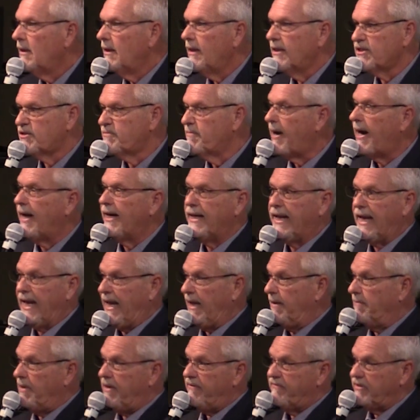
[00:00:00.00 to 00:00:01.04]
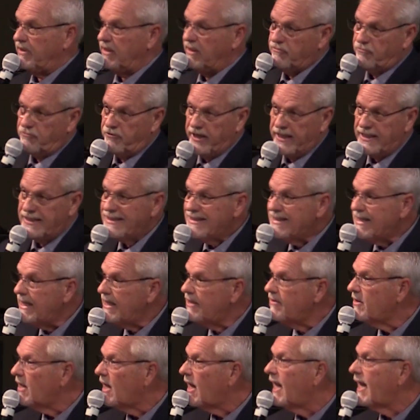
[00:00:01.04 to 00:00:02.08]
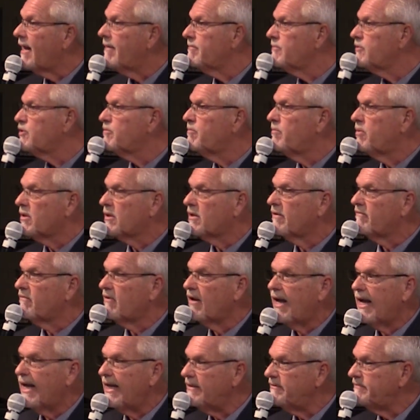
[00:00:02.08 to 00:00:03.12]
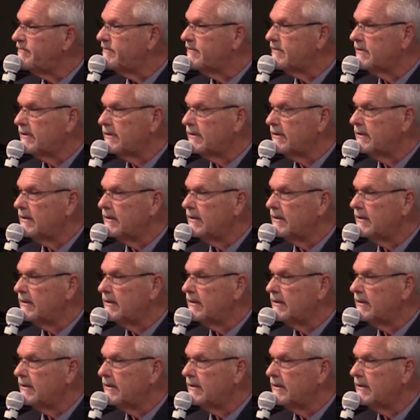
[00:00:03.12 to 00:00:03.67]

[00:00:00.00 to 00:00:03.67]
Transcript: Is my name even written in the Lamb's Book of Life?